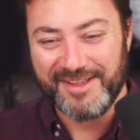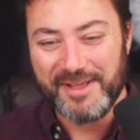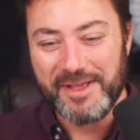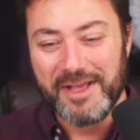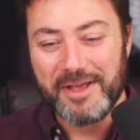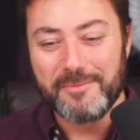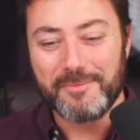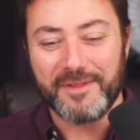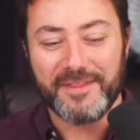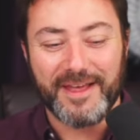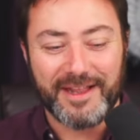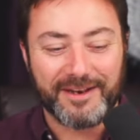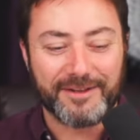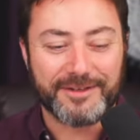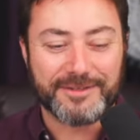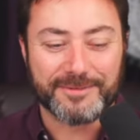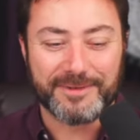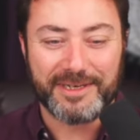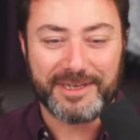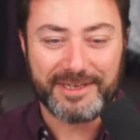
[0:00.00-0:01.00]
that
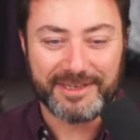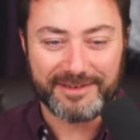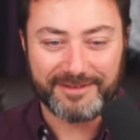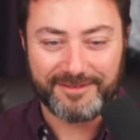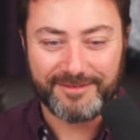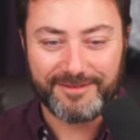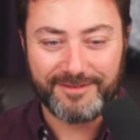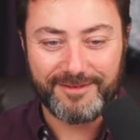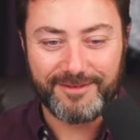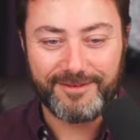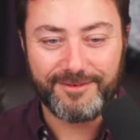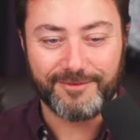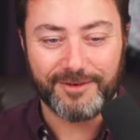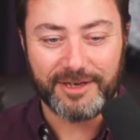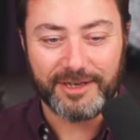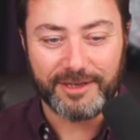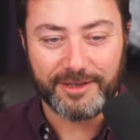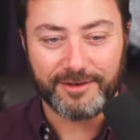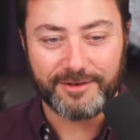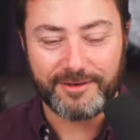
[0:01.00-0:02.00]
looks really good.
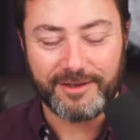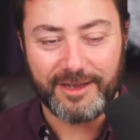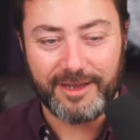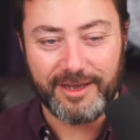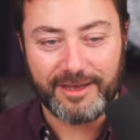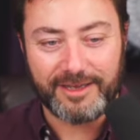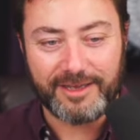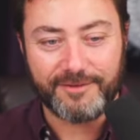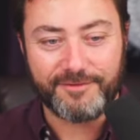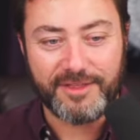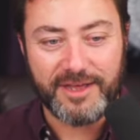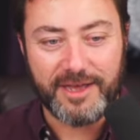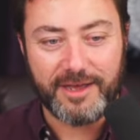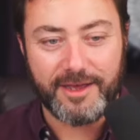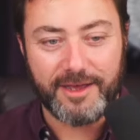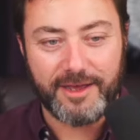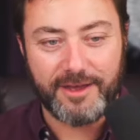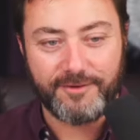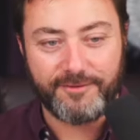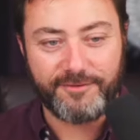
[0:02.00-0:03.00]
Really good. Give that
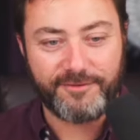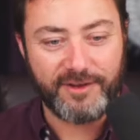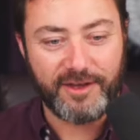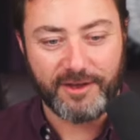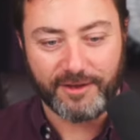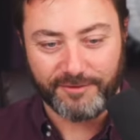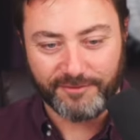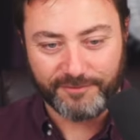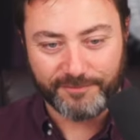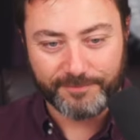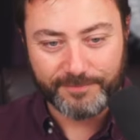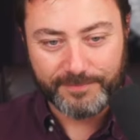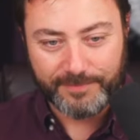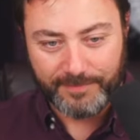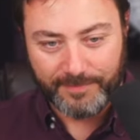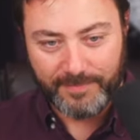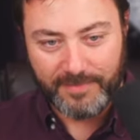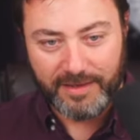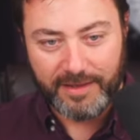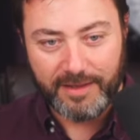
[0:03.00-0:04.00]
a 5.
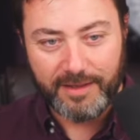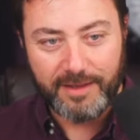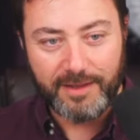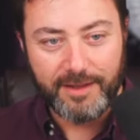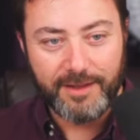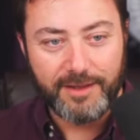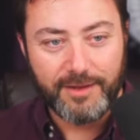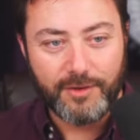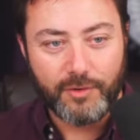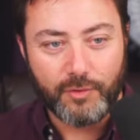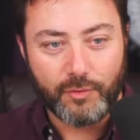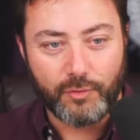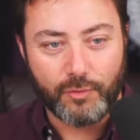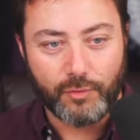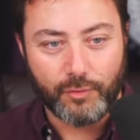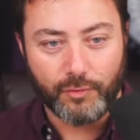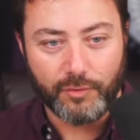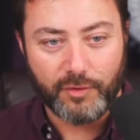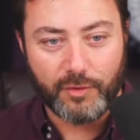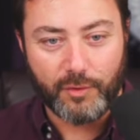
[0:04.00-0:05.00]

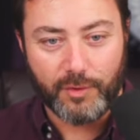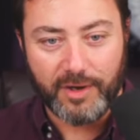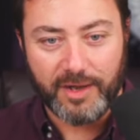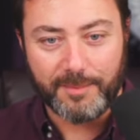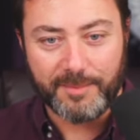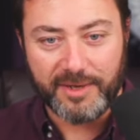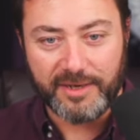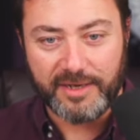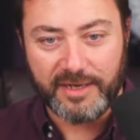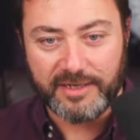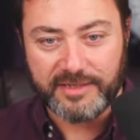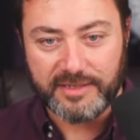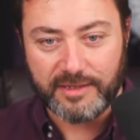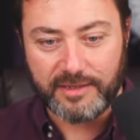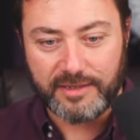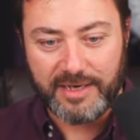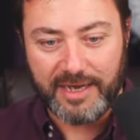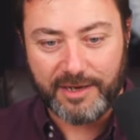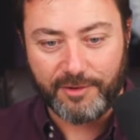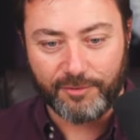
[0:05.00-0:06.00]
Ooh, a Quiet Man has a
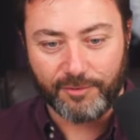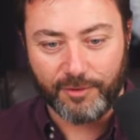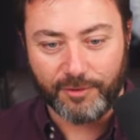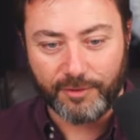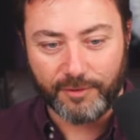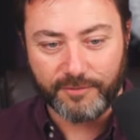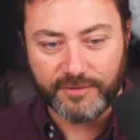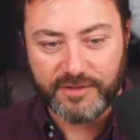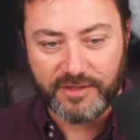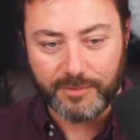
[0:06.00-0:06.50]
Necron of some